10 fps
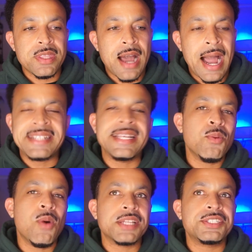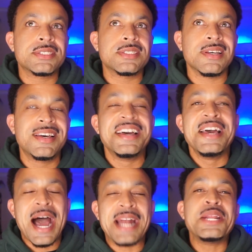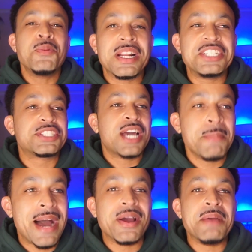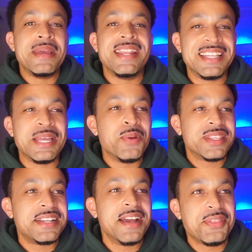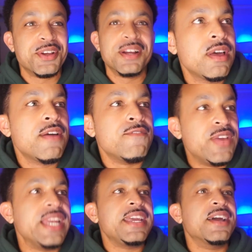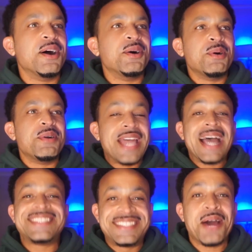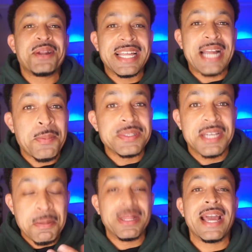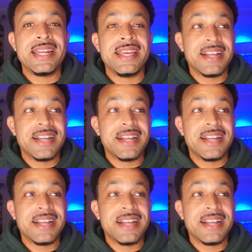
I didn't want to just come out immediately with another video that sounded like I was complaining,